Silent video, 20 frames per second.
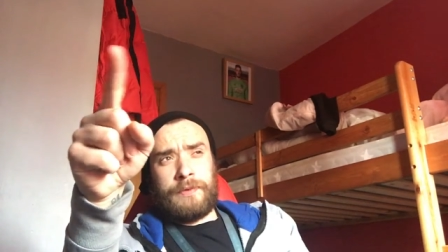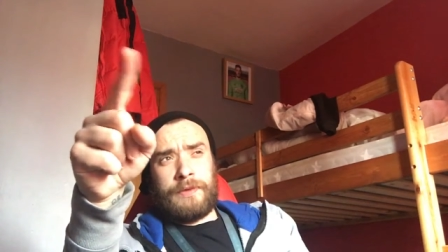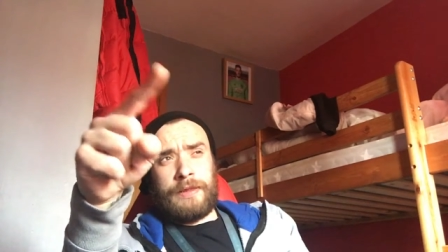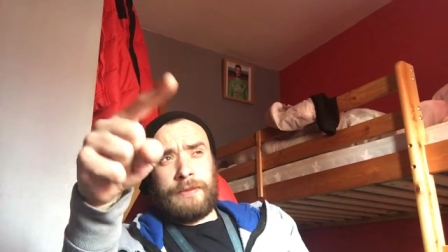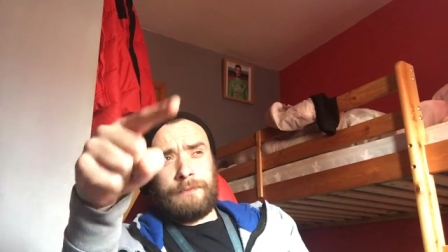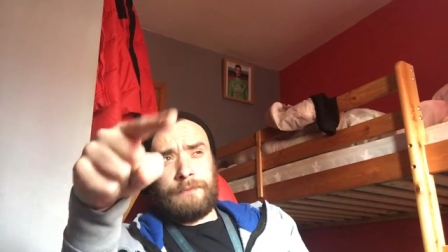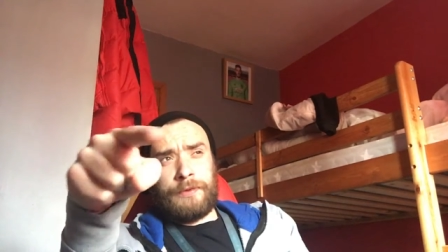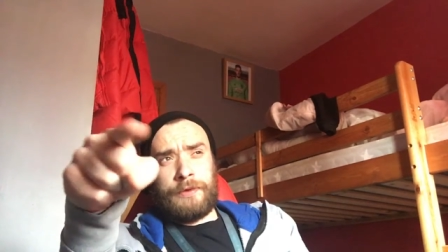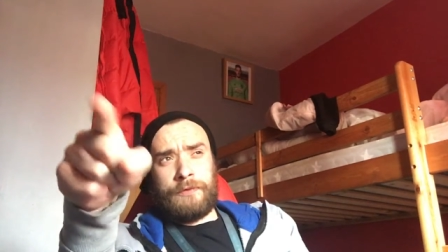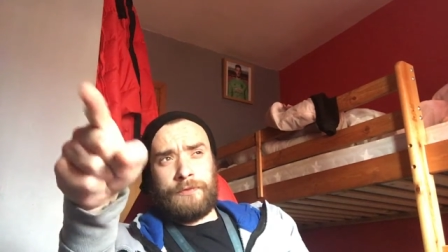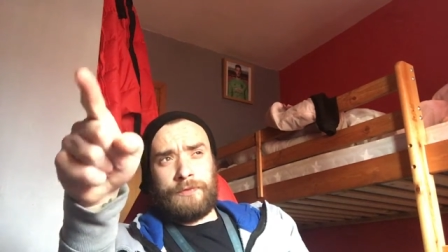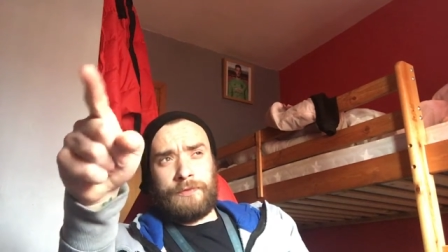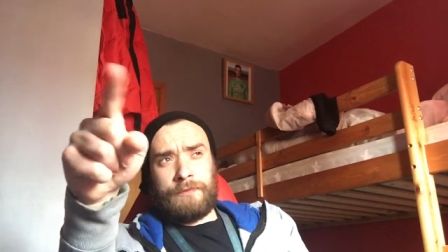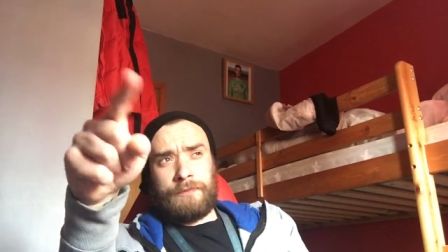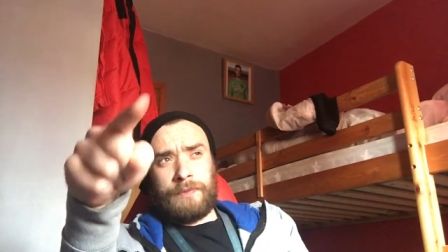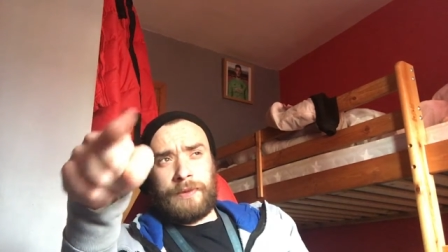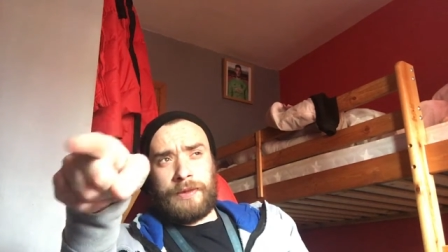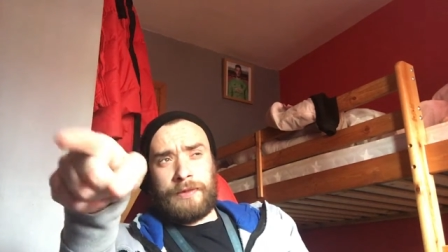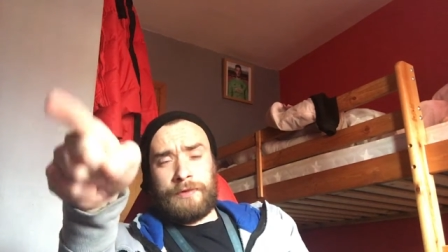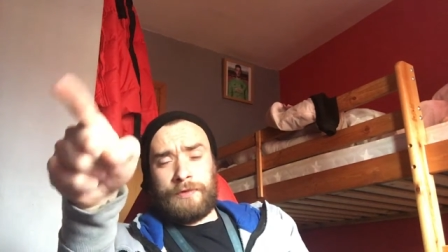Then because I
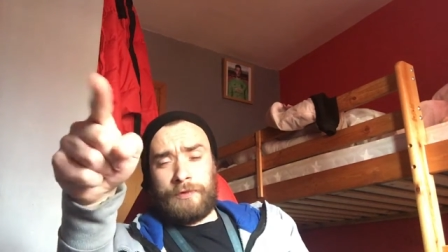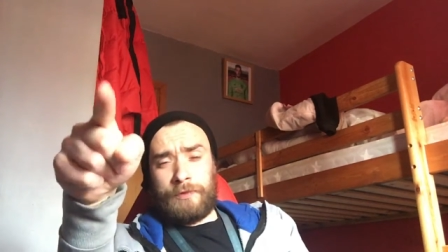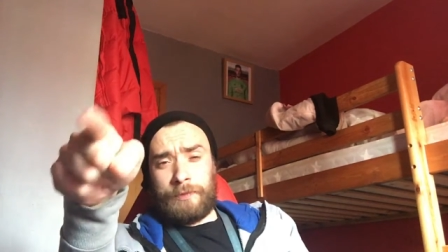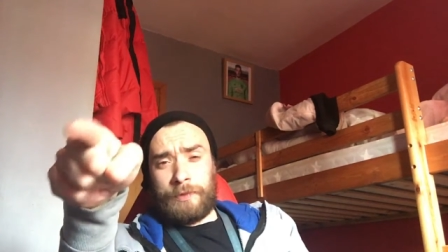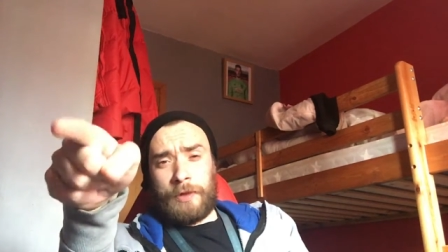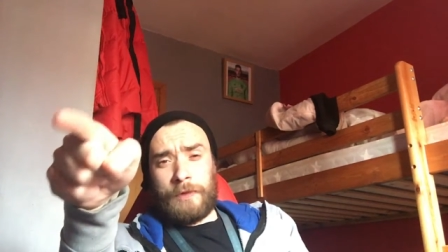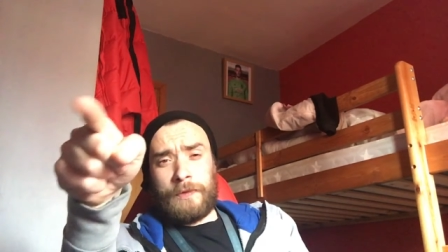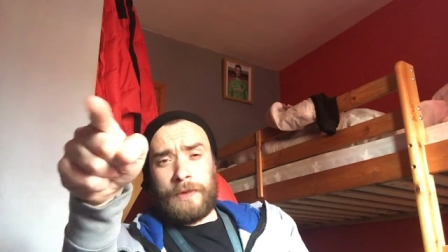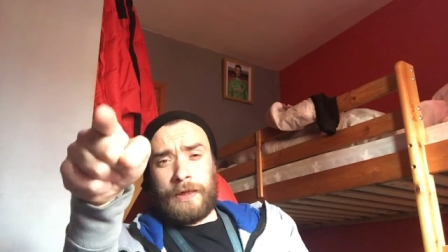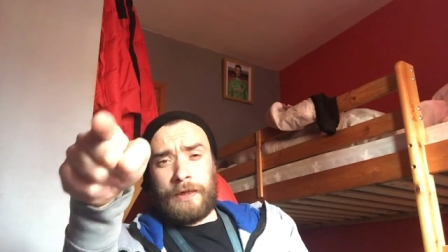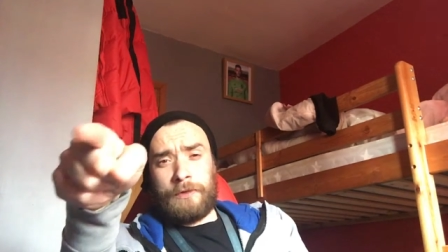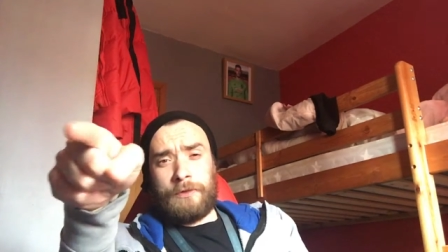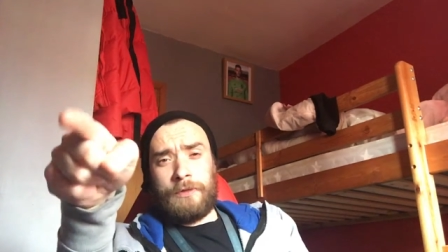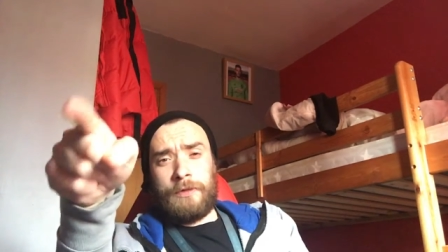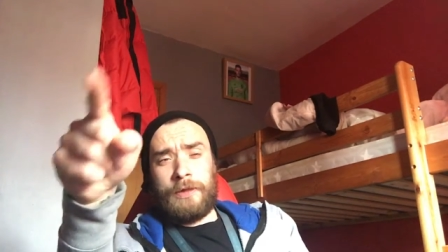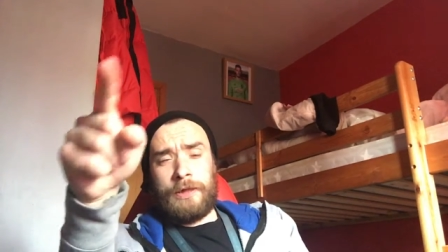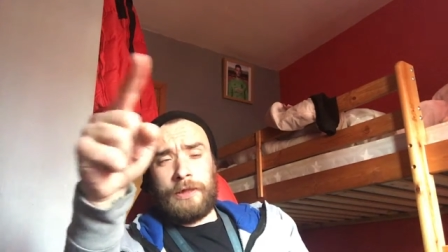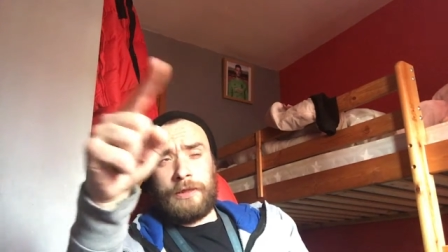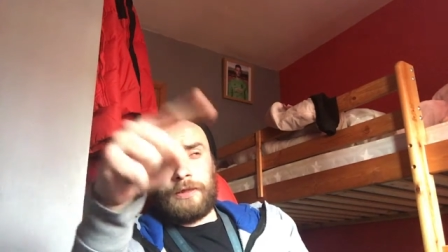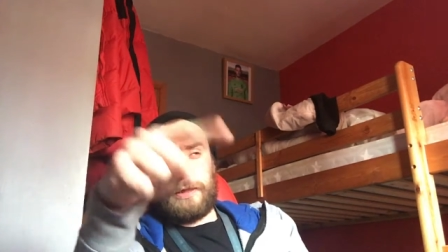ended up going out
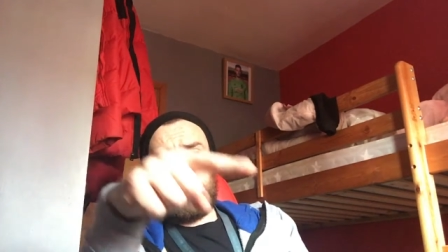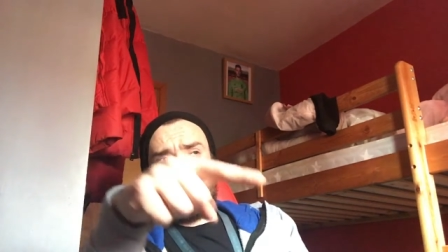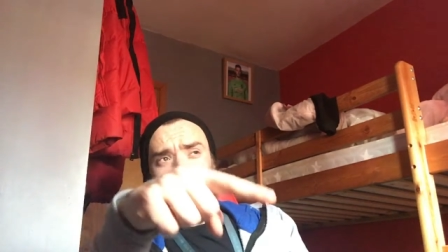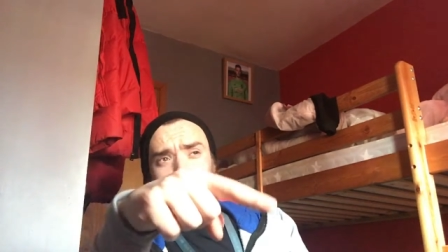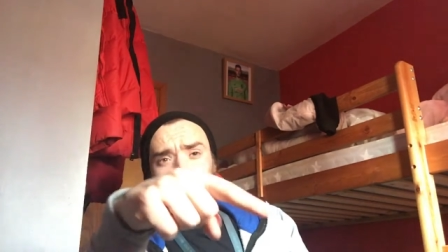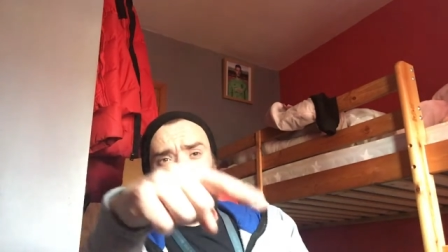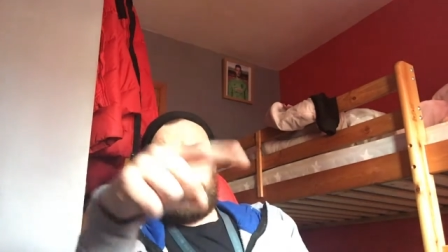earlier, I ended